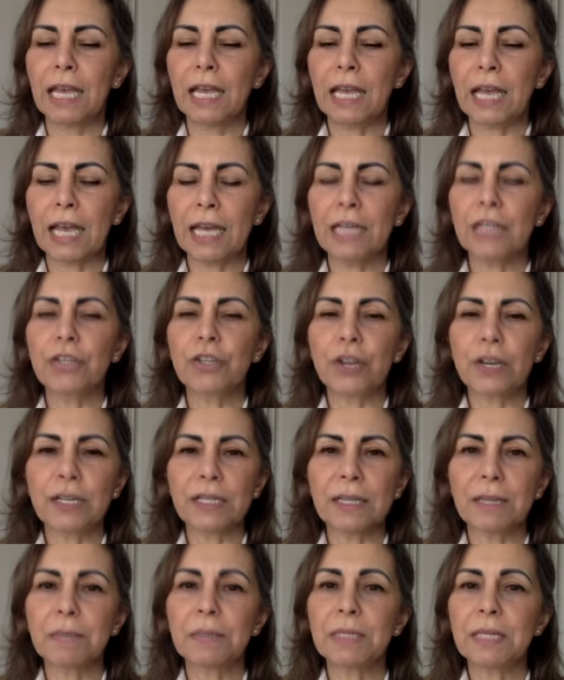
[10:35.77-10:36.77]

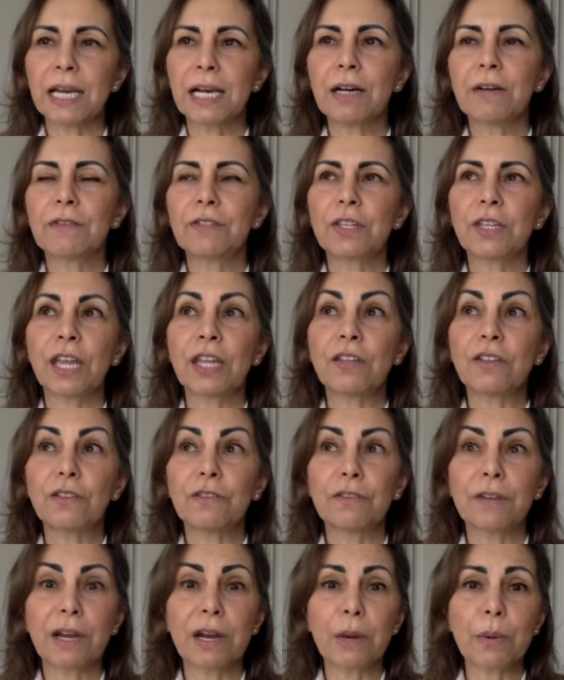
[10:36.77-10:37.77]
energize themselves. So they do
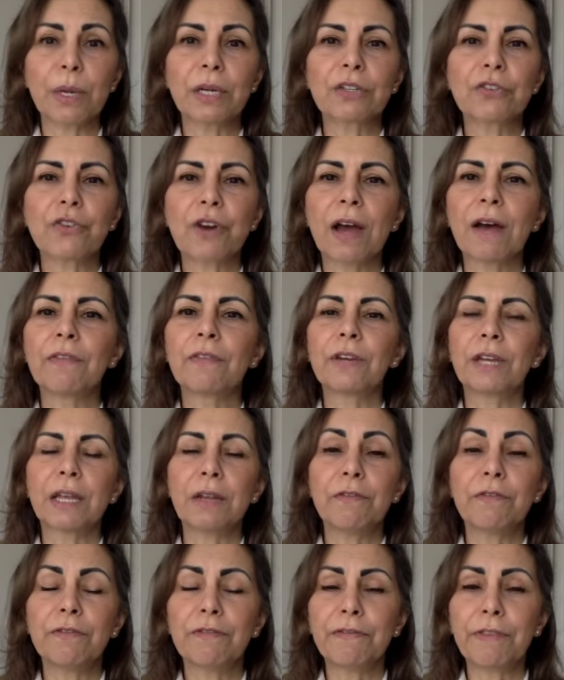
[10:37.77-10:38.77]
very well
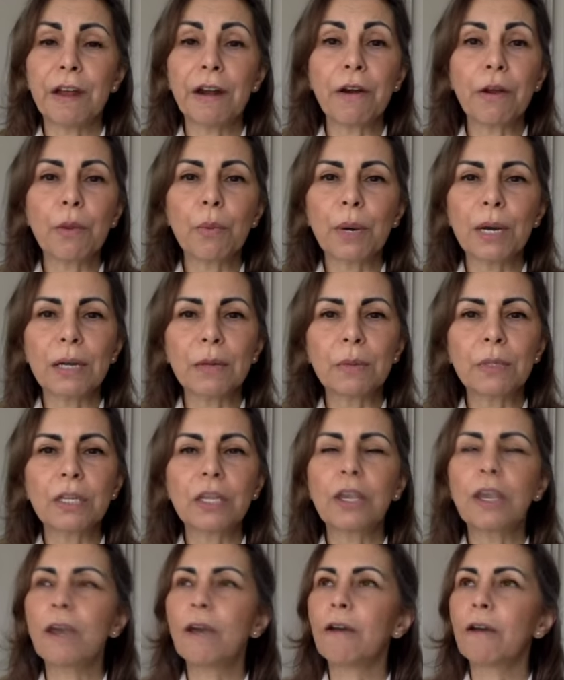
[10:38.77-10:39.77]
traveling, very well with
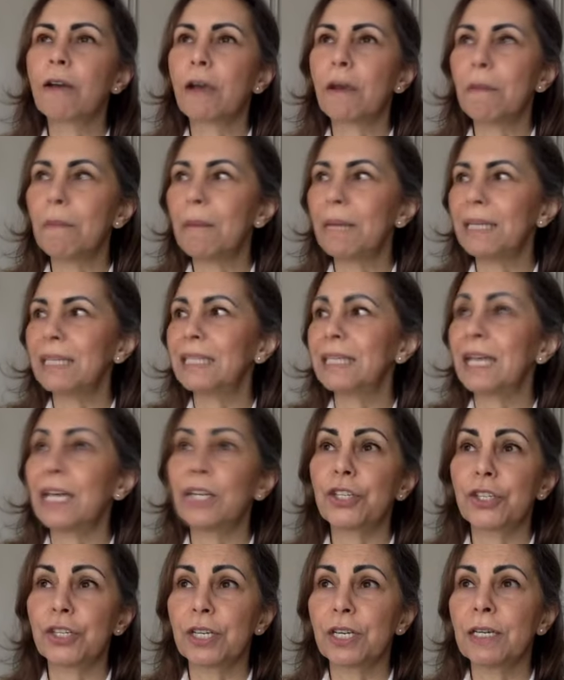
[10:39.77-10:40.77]
yoga,
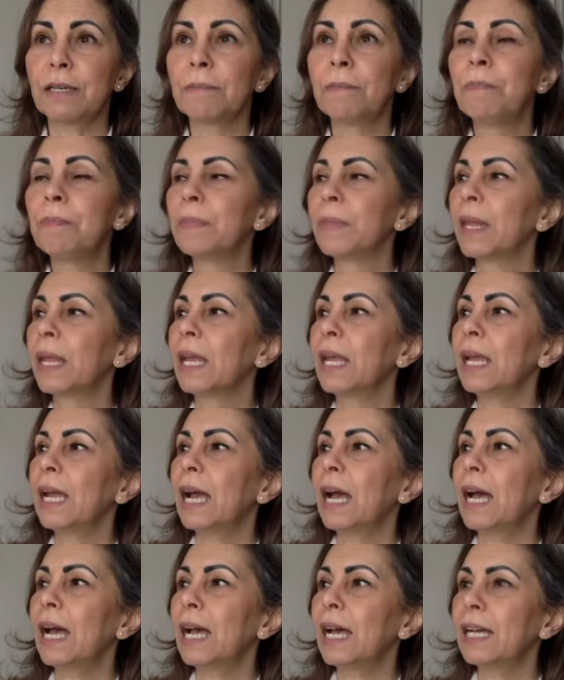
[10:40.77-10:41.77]
meditation,
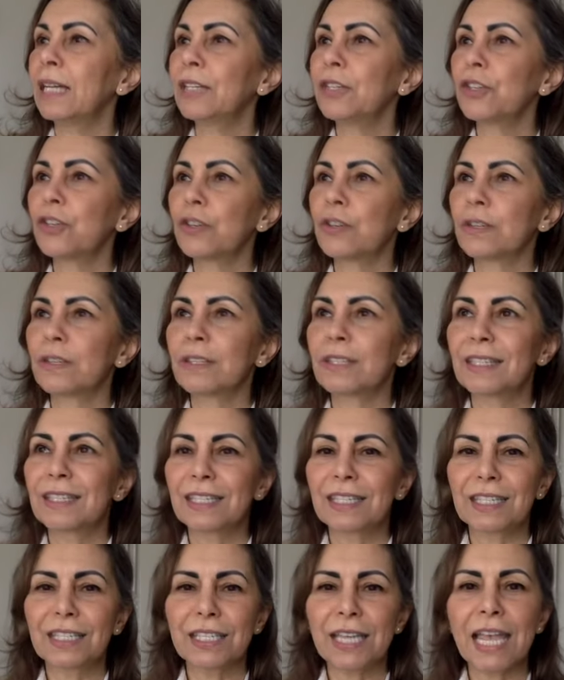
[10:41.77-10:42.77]
and just
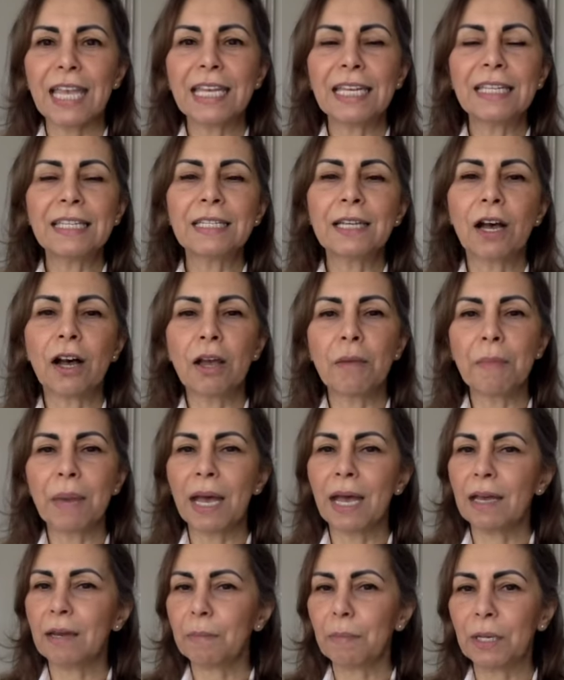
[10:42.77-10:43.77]
taking time
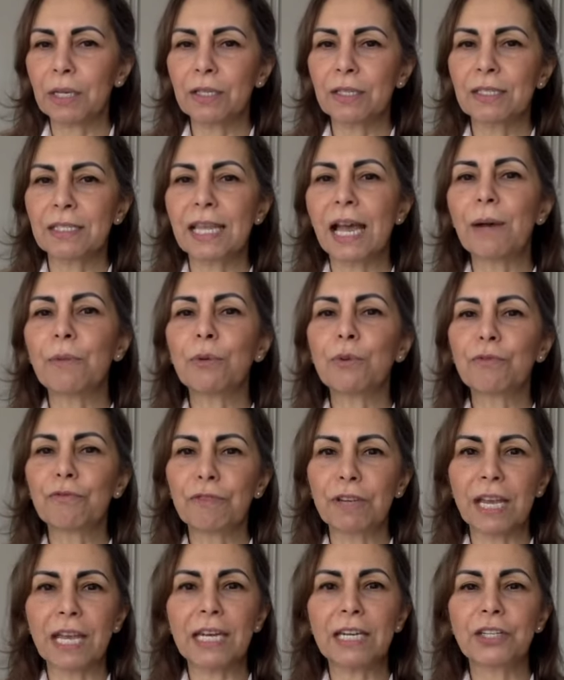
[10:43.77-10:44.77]
out, because that will
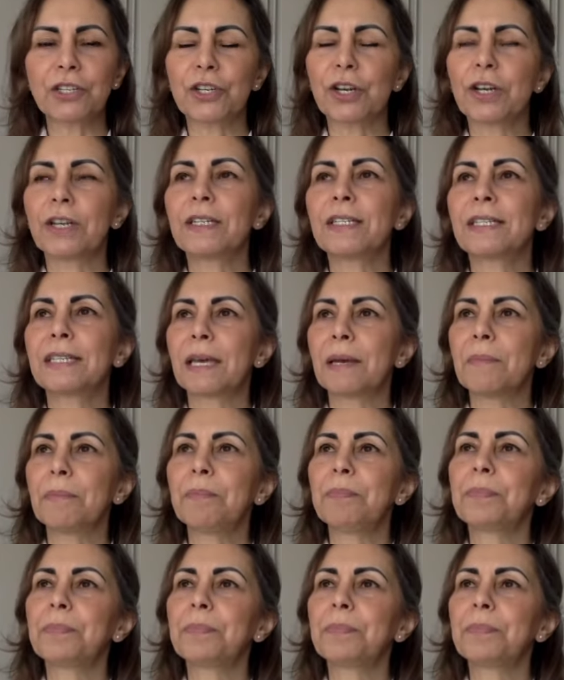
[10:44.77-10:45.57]
re-energize them.